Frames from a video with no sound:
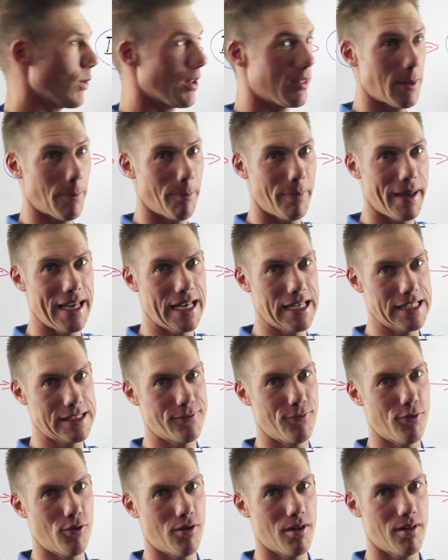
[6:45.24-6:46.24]
what the P is
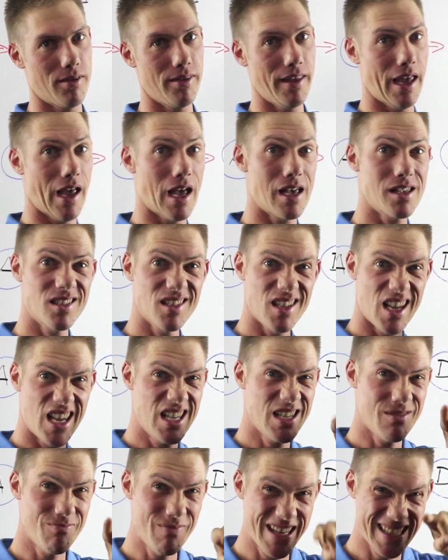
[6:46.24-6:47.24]
for. The S
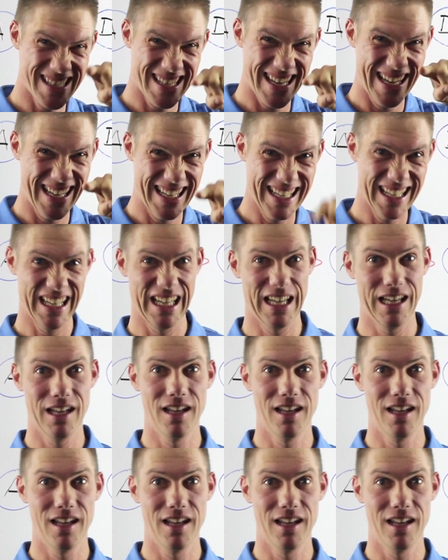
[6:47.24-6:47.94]
is missing.